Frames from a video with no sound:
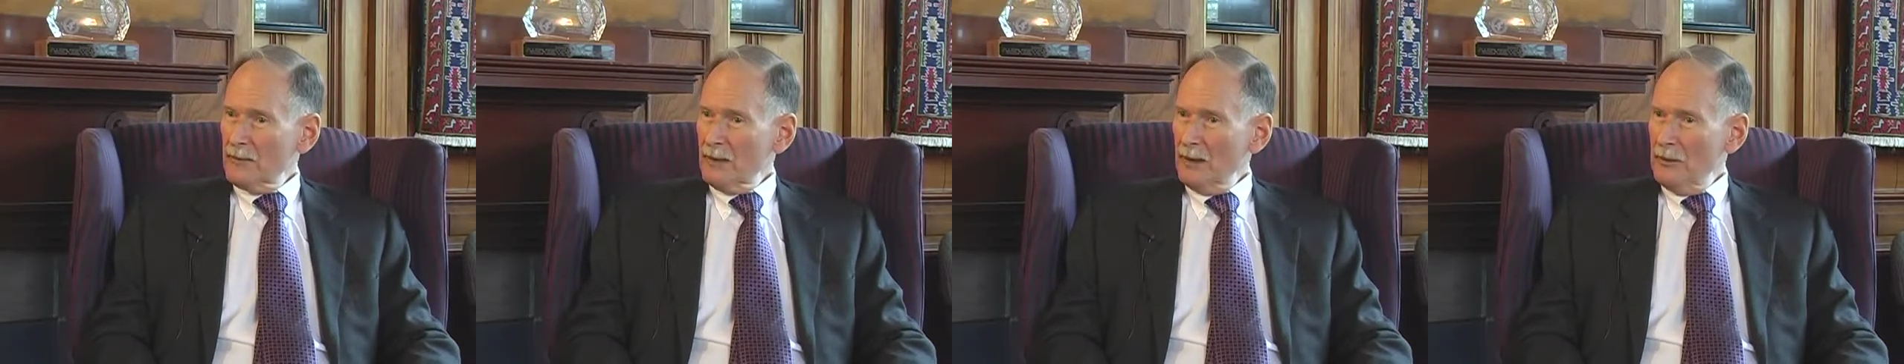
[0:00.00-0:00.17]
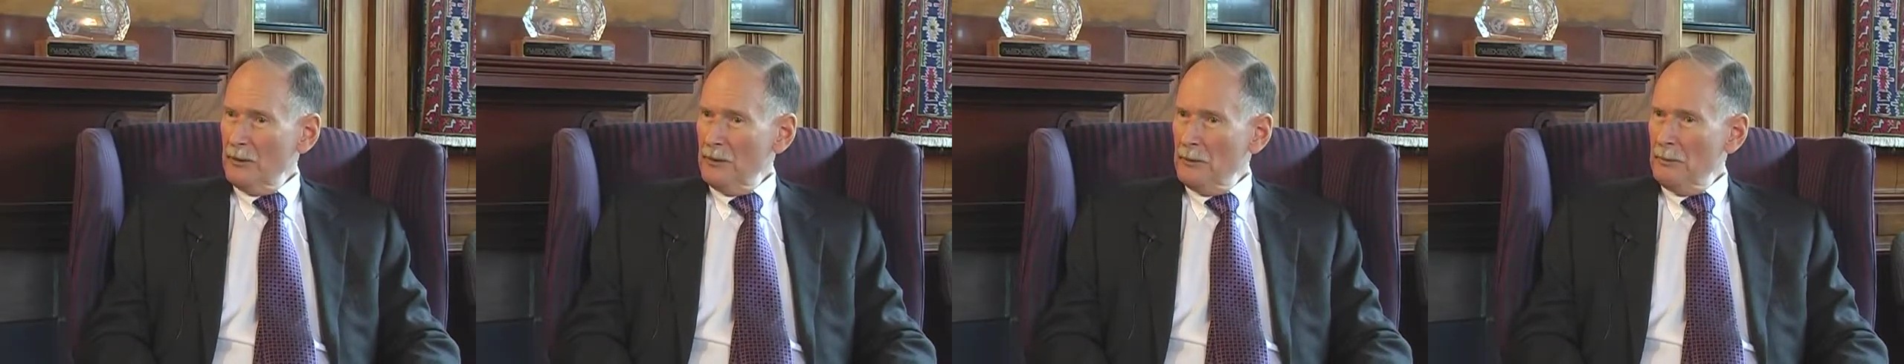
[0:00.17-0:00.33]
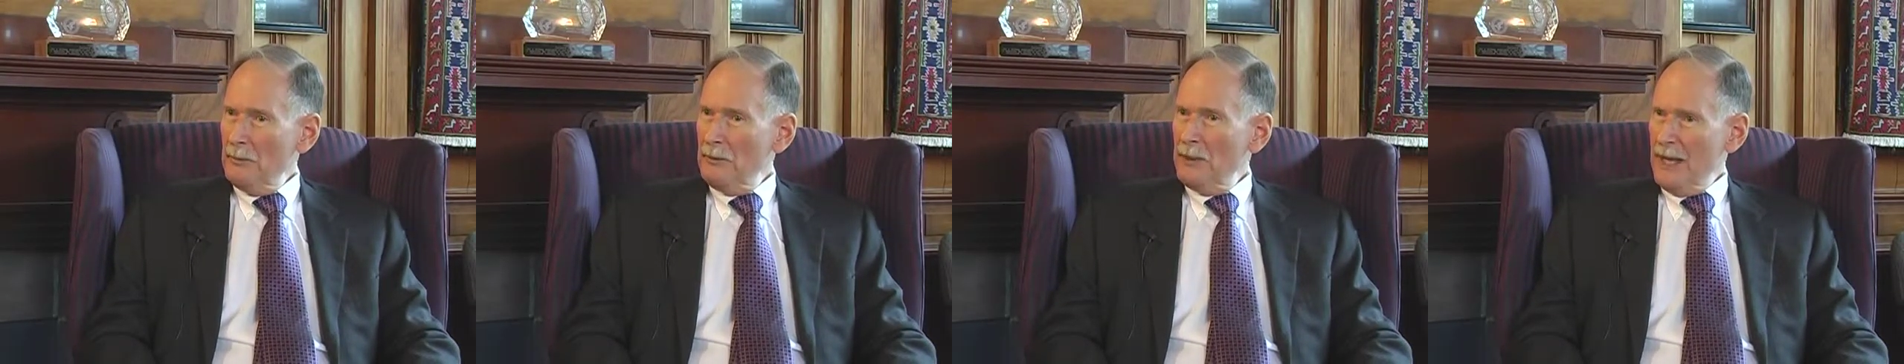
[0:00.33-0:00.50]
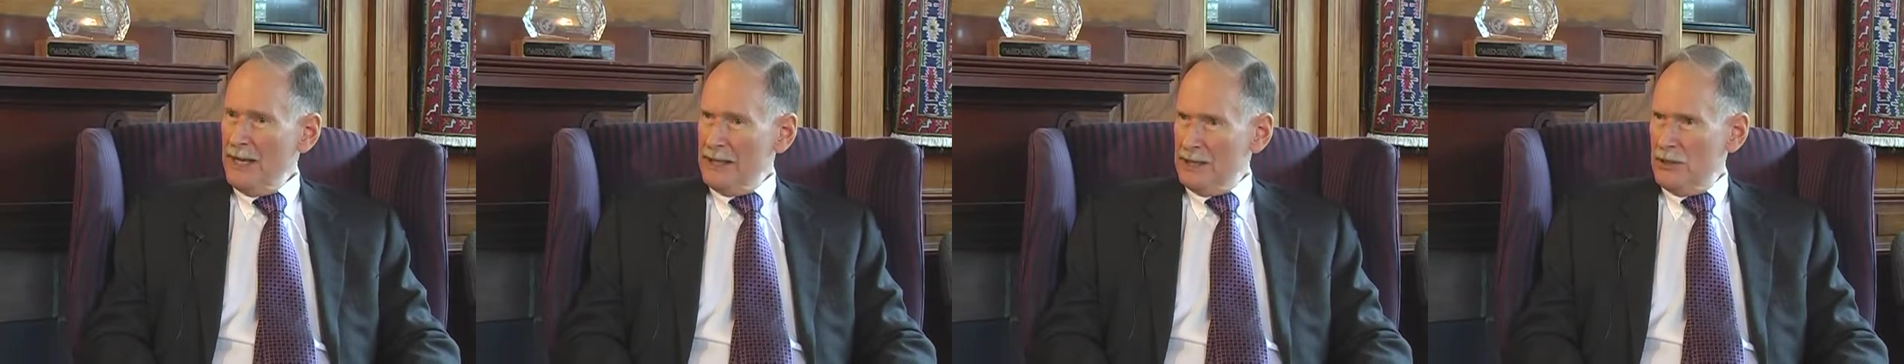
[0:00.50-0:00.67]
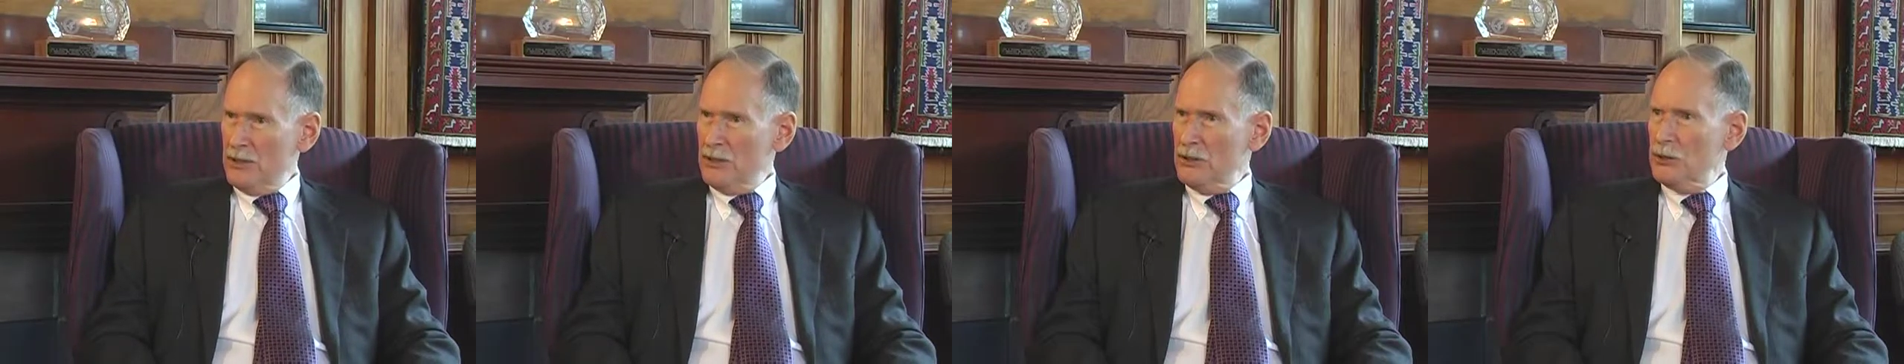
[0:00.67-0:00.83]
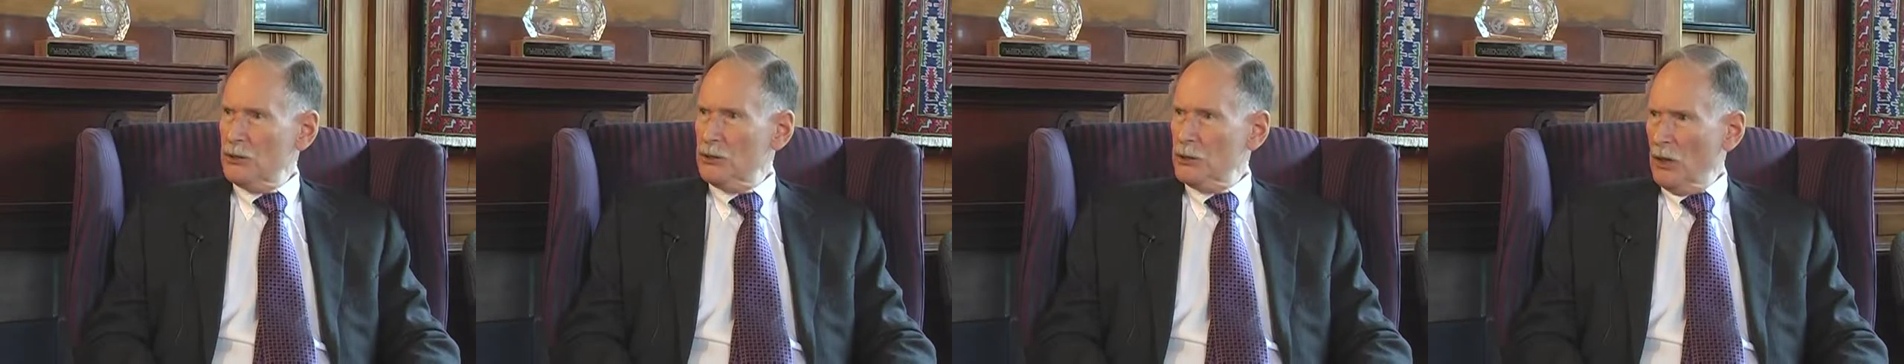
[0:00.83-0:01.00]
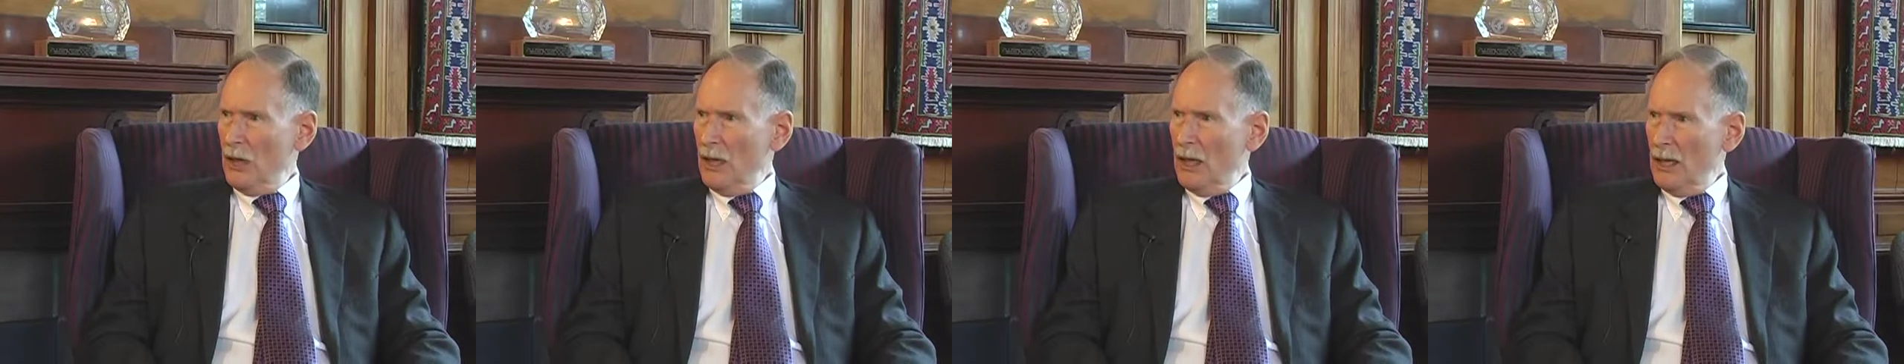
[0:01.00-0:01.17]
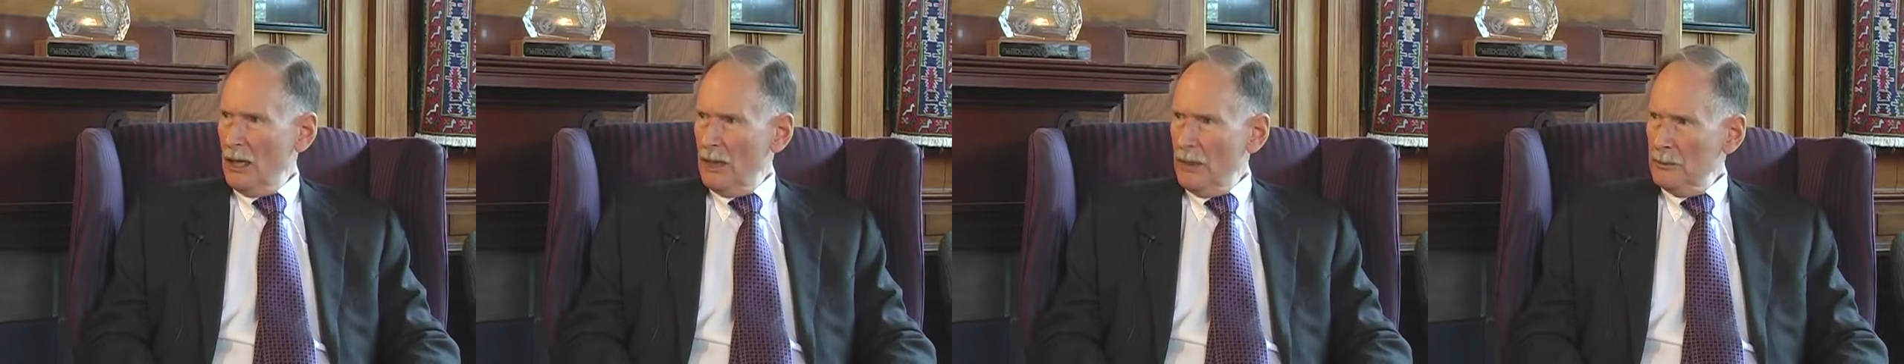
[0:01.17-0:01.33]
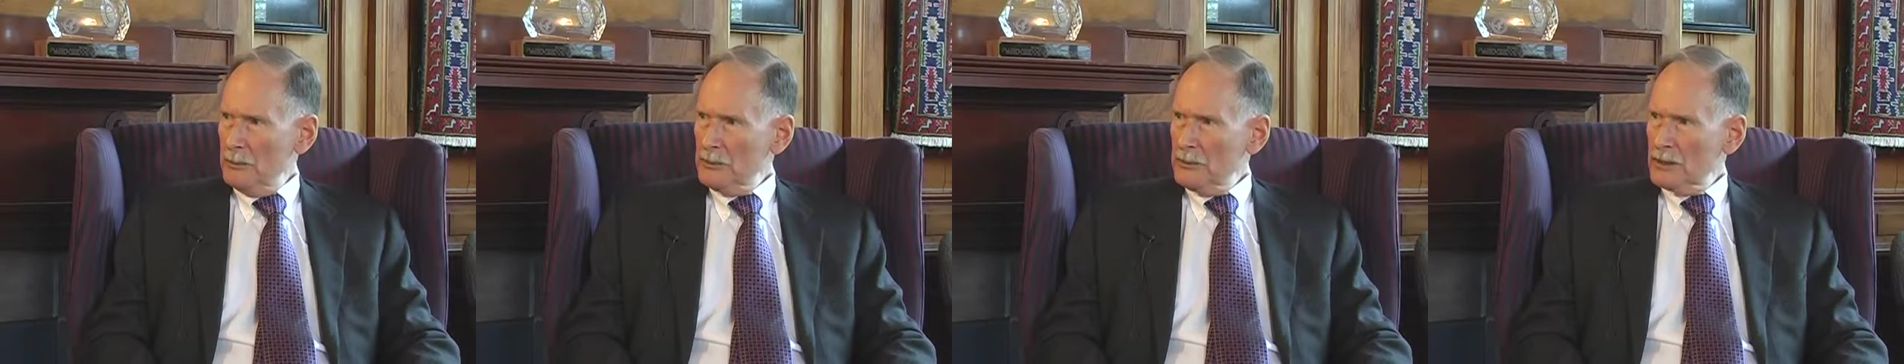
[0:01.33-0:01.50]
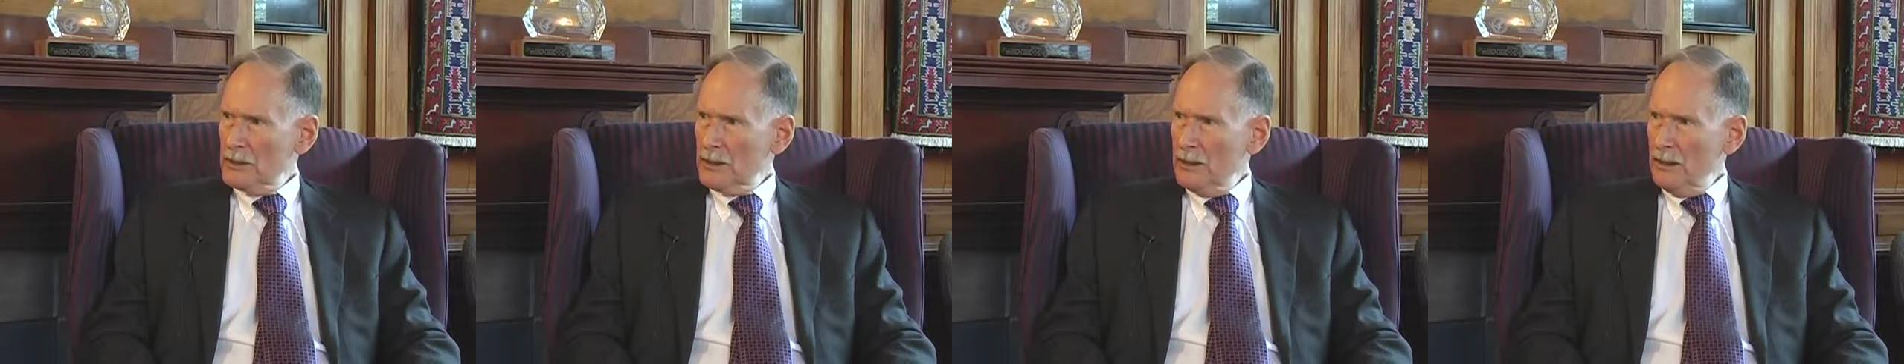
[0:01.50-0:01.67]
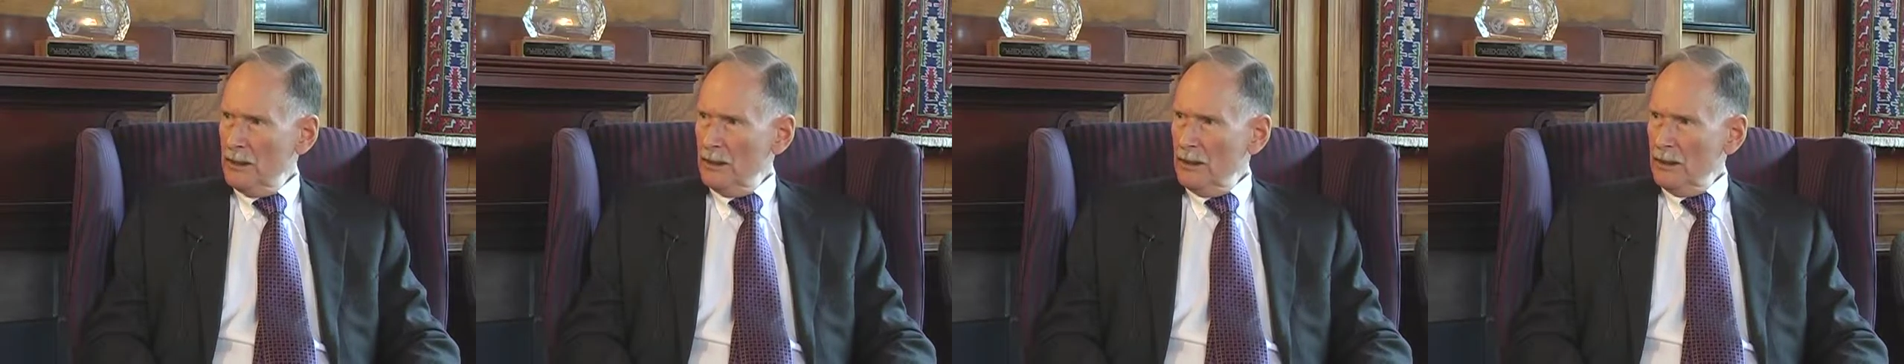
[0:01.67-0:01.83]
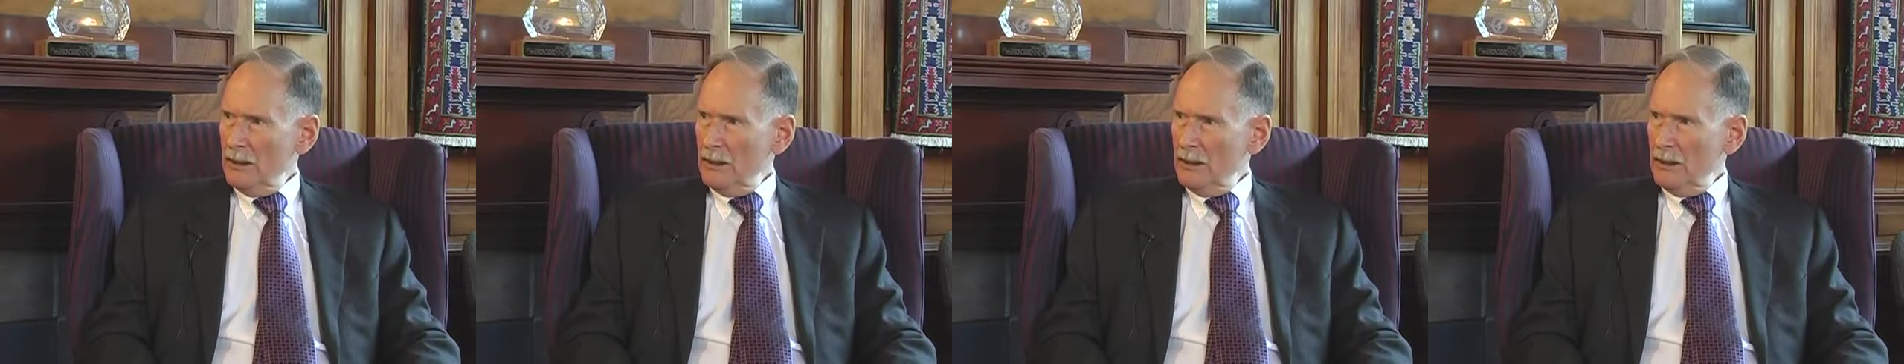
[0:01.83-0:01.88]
the best jobs